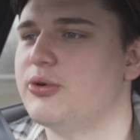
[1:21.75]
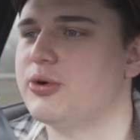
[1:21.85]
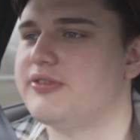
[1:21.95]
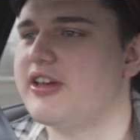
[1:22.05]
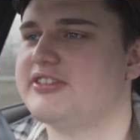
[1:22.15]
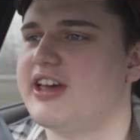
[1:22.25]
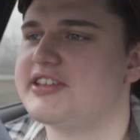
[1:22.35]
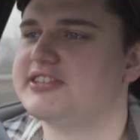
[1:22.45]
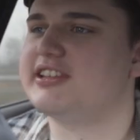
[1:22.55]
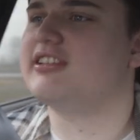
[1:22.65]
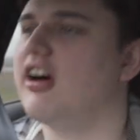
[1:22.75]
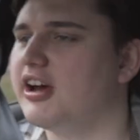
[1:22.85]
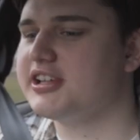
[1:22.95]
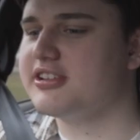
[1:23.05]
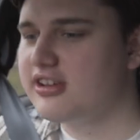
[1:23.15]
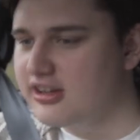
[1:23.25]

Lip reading: Ford Fiesta ST-Line.